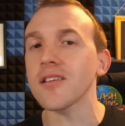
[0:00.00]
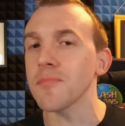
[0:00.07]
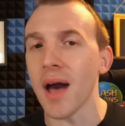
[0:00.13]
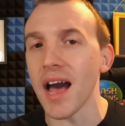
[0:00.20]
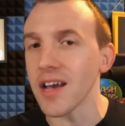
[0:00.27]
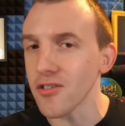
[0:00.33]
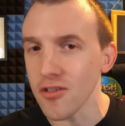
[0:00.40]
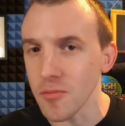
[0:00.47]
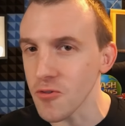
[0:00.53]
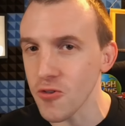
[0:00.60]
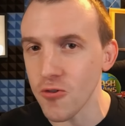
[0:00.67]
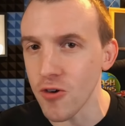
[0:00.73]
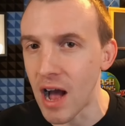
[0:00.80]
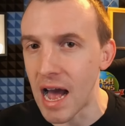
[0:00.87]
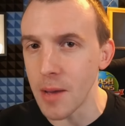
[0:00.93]
my
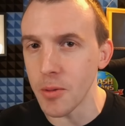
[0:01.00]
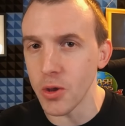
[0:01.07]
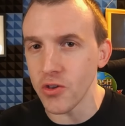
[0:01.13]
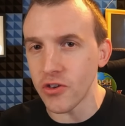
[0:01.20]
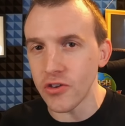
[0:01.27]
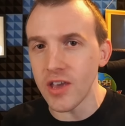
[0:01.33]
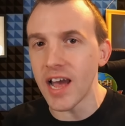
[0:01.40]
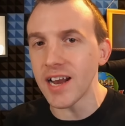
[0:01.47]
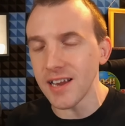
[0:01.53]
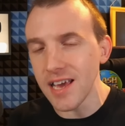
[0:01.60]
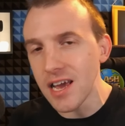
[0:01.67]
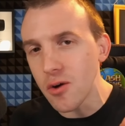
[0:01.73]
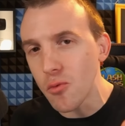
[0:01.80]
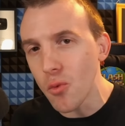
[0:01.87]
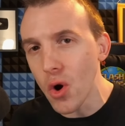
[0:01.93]
subscribers set
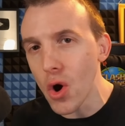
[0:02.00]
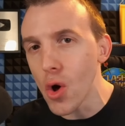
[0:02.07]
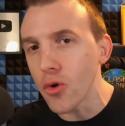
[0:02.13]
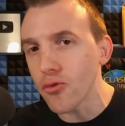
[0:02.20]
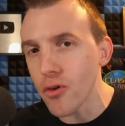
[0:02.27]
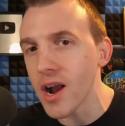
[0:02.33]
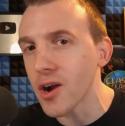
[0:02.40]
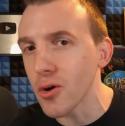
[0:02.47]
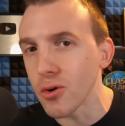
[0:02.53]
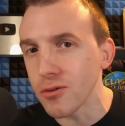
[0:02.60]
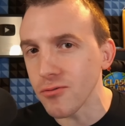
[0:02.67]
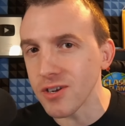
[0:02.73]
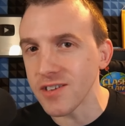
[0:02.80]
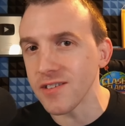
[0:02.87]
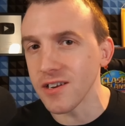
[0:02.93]
a world record
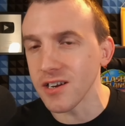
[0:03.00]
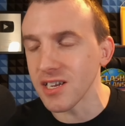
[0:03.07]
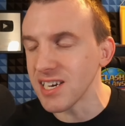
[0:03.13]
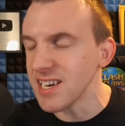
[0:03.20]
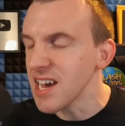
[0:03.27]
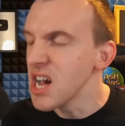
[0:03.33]
recently